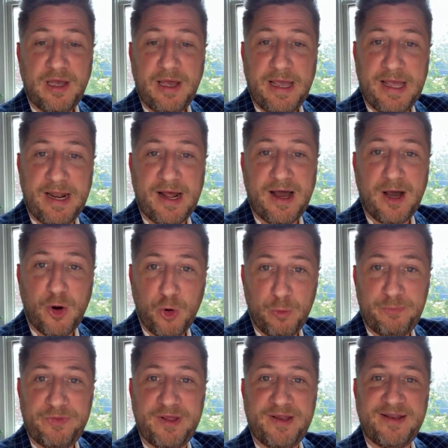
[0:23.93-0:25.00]
And I
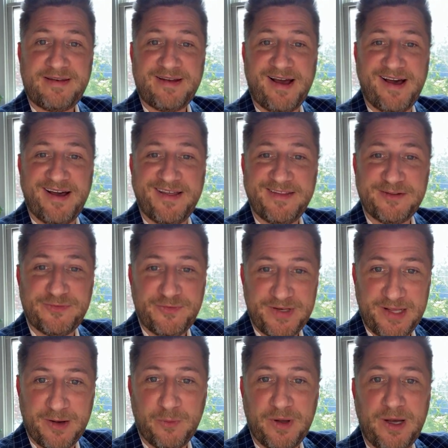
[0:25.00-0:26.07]
hope that this
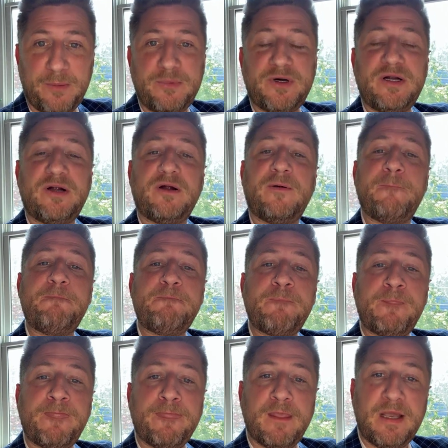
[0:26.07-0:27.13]
video will help clear
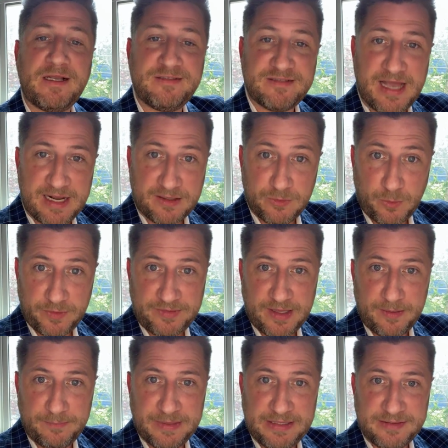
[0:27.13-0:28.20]
exactly what
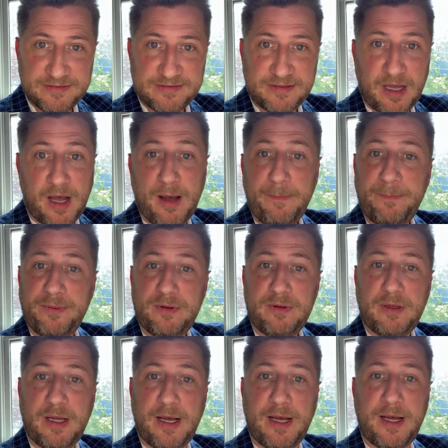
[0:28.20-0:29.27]
that means up.
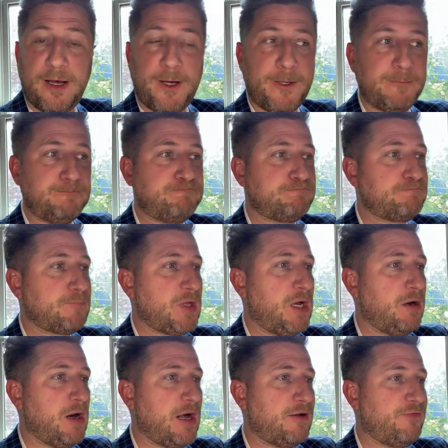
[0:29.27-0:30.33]
A
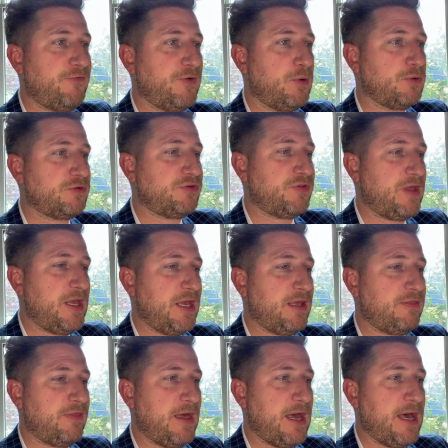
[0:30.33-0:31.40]
lot of folks
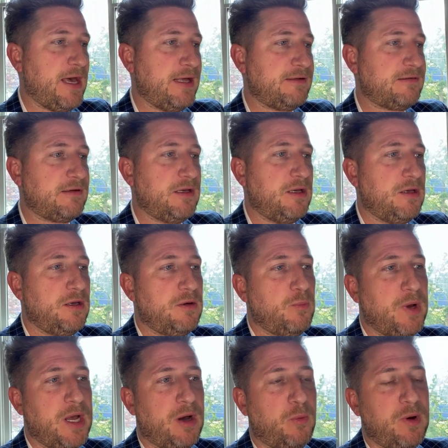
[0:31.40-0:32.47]
think that,
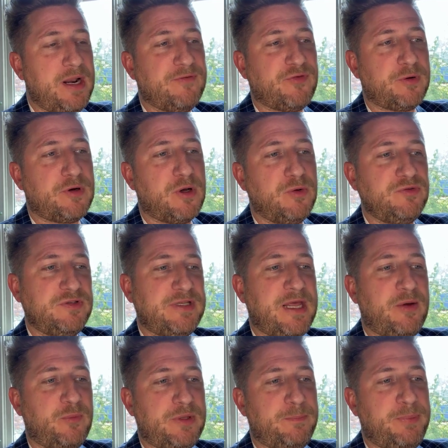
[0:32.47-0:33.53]
well, whatever closing
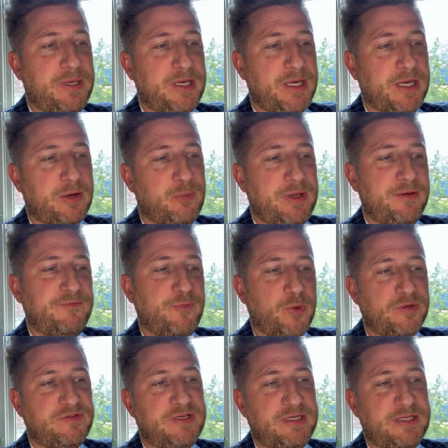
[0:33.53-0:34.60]
date we pick, we have
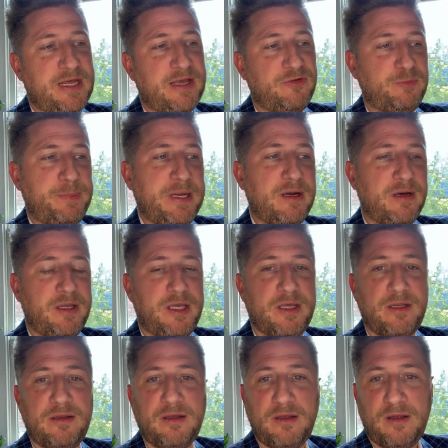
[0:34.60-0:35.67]
14 days
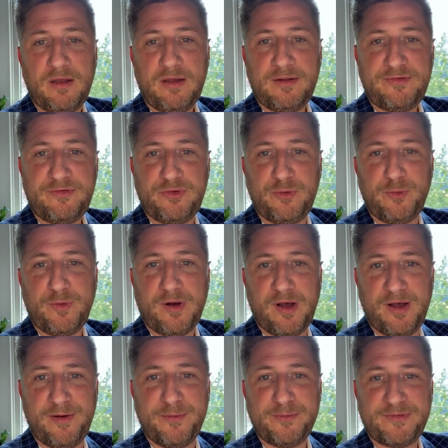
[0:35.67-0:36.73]
period to
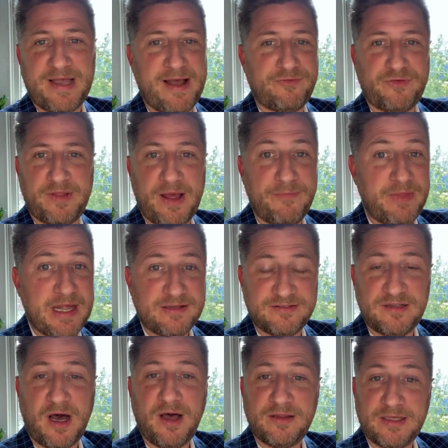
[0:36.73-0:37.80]
close after that. That is
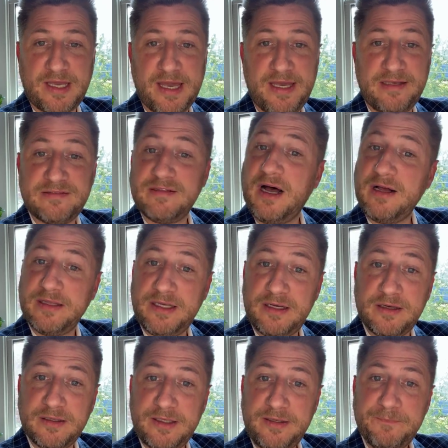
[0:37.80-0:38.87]
not the case, not
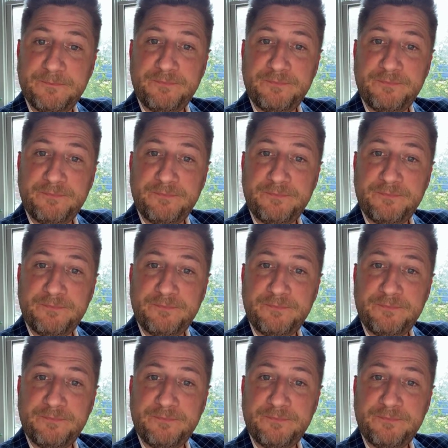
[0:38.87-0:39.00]
legally.